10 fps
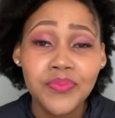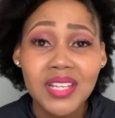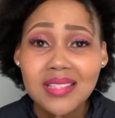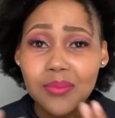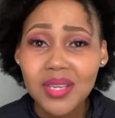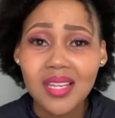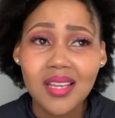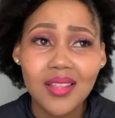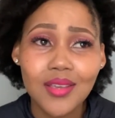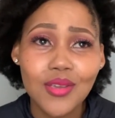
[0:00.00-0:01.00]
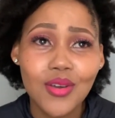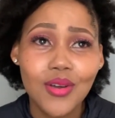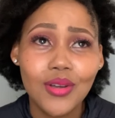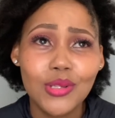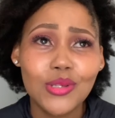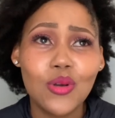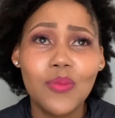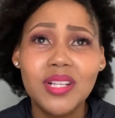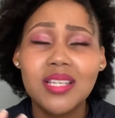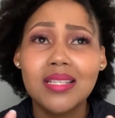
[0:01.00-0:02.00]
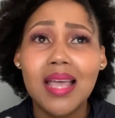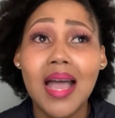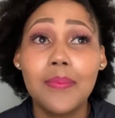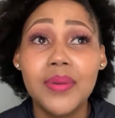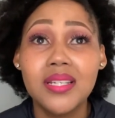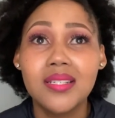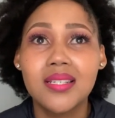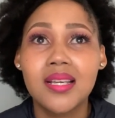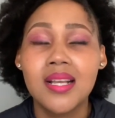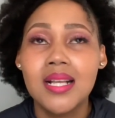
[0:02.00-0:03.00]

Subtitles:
it's the beginning of the year, so much has happened.